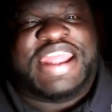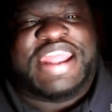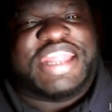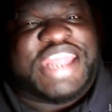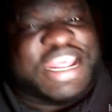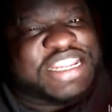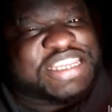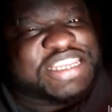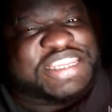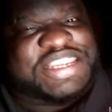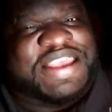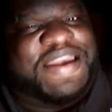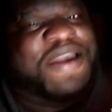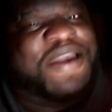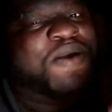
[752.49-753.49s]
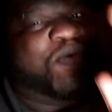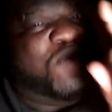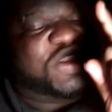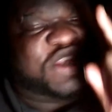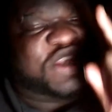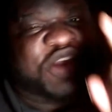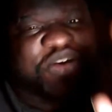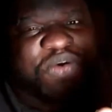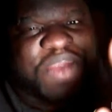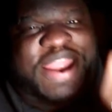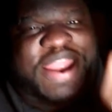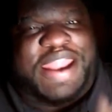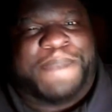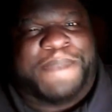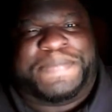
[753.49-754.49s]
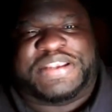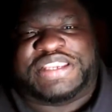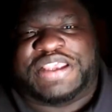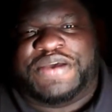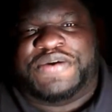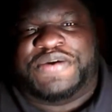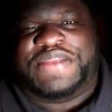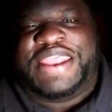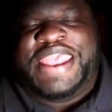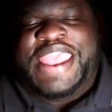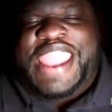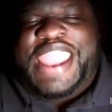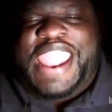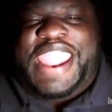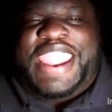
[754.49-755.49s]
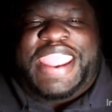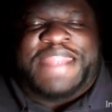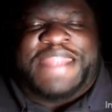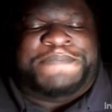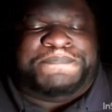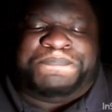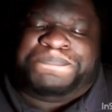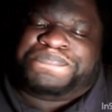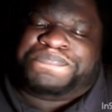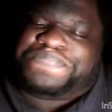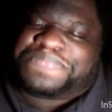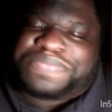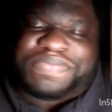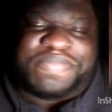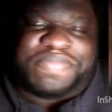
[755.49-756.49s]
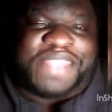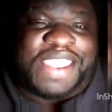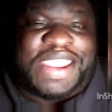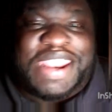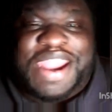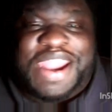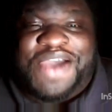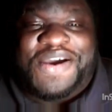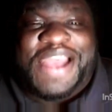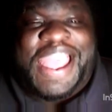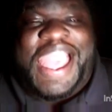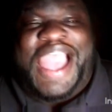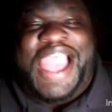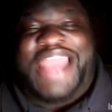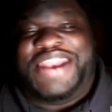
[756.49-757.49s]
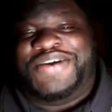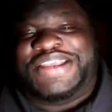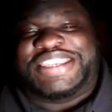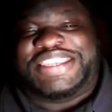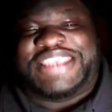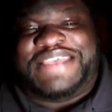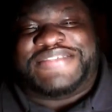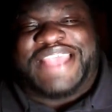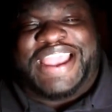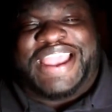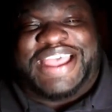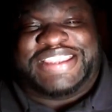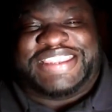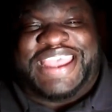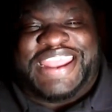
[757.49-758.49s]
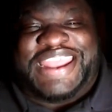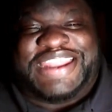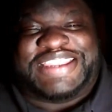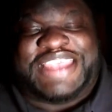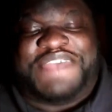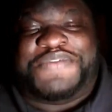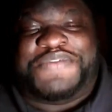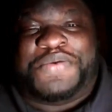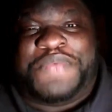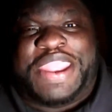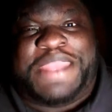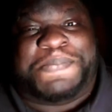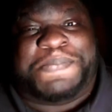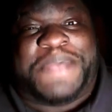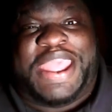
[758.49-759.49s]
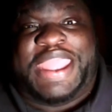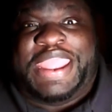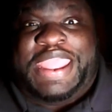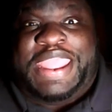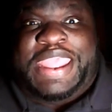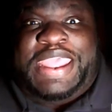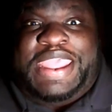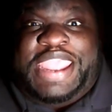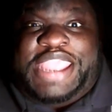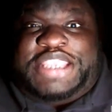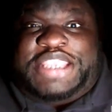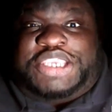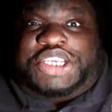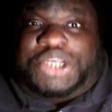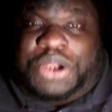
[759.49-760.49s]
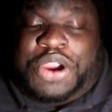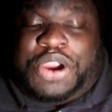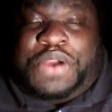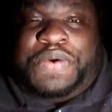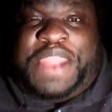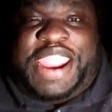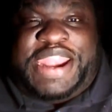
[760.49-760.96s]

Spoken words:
This was a great episode. And you know, I know it seems like I say this every week, but it's true.